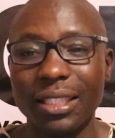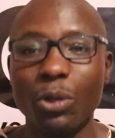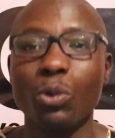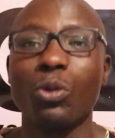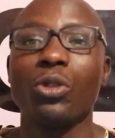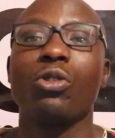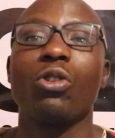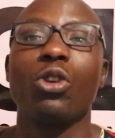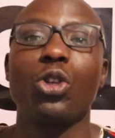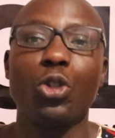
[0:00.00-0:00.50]
he
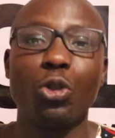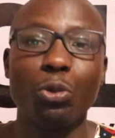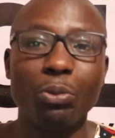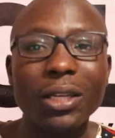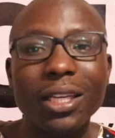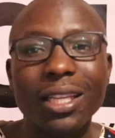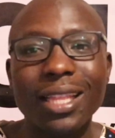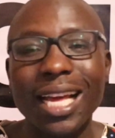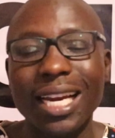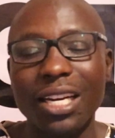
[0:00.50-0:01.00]
was going to
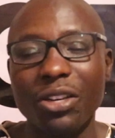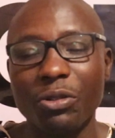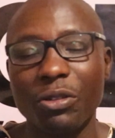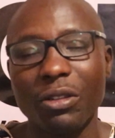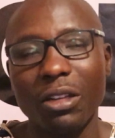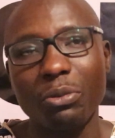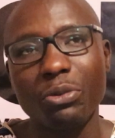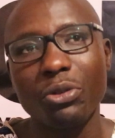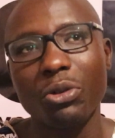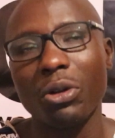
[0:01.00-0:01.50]
meet that
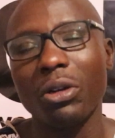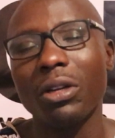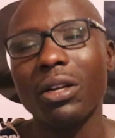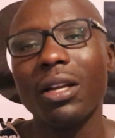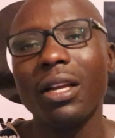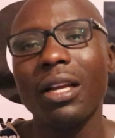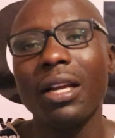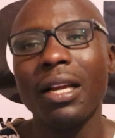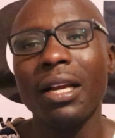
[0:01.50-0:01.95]
reception.